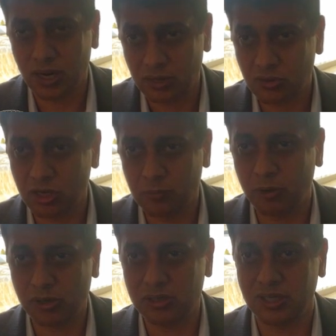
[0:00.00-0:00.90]
I'll talk
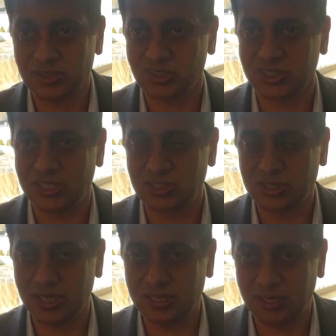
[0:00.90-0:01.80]
about in the exercise
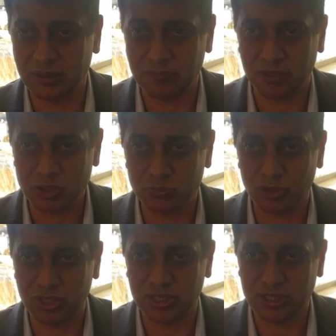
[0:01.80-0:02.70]
area much more
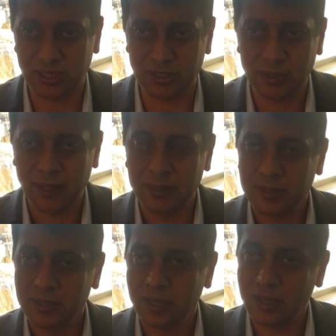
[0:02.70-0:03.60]
in detail.
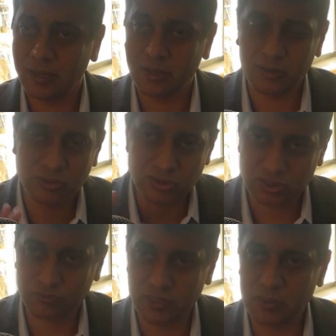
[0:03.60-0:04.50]

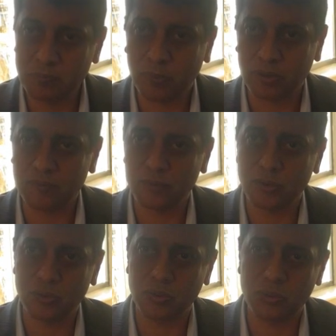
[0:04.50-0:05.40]
It's very important for
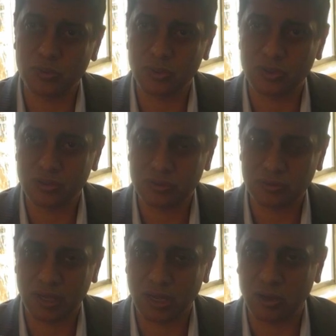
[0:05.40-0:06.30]
you to know
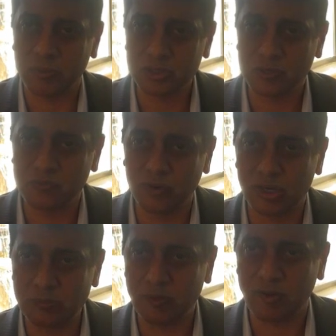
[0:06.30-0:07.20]
how much of
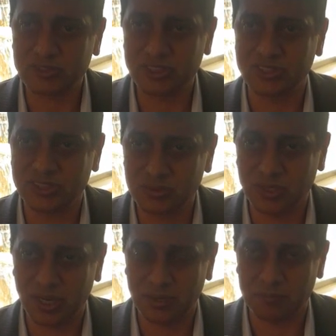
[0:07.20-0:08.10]
volume of oxygen you
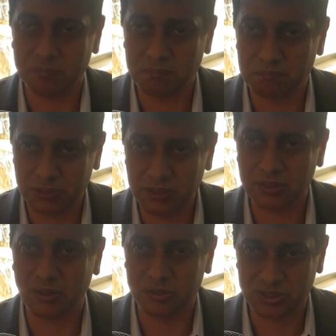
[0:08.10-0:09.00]
can burn
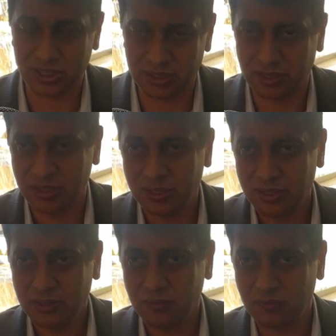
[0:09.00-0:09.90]
or take
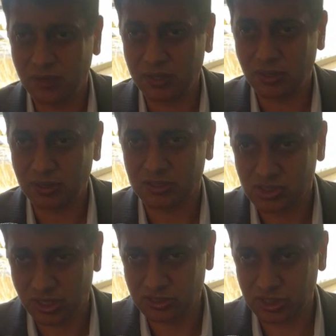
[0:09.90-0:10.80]
when you're in a
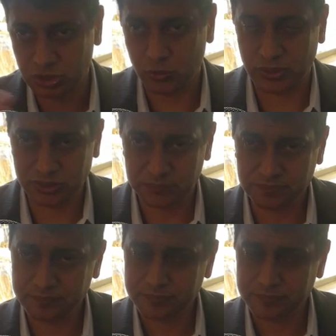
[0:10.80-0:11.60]
stress situation.